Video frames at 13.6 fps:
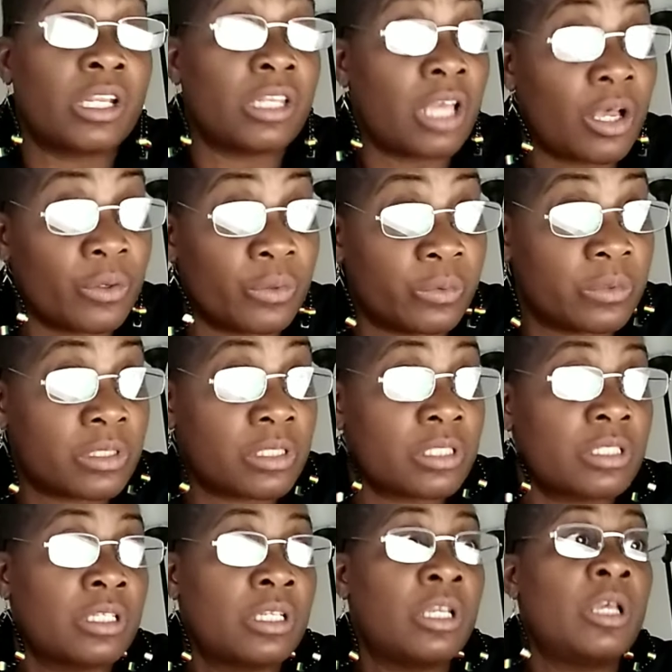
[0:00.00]
So,
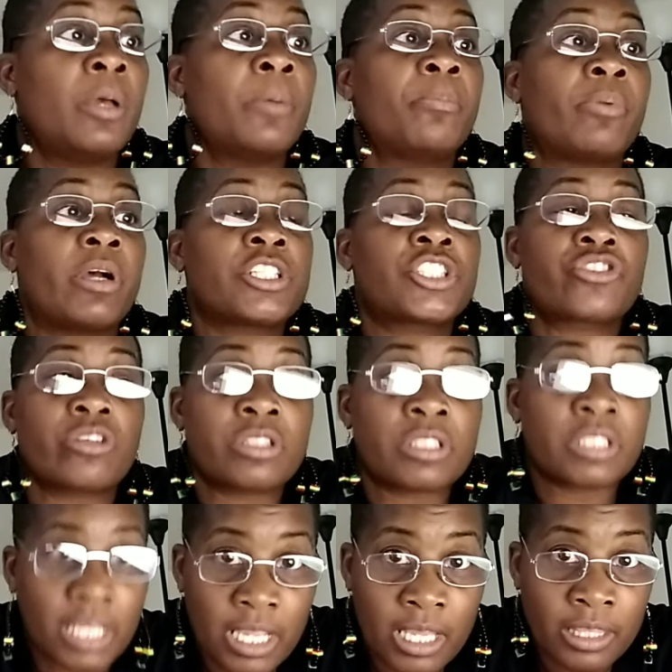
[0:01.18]
homework assignment for
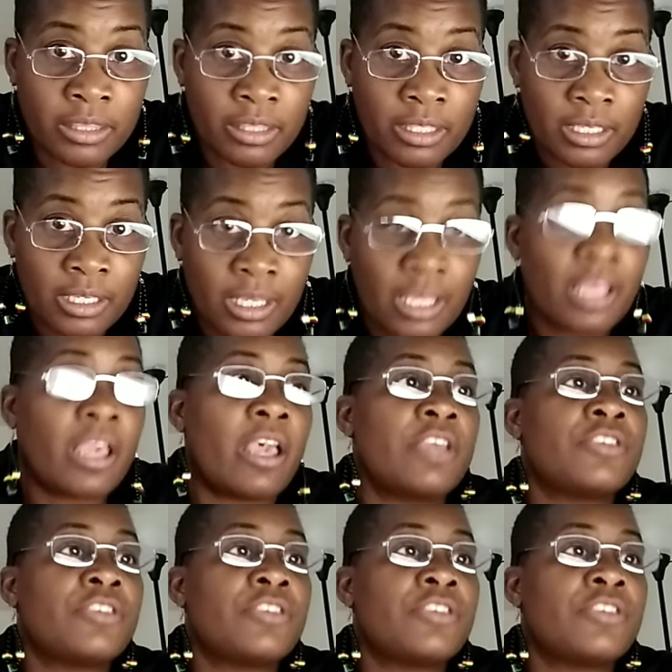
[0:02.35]
chapter 3.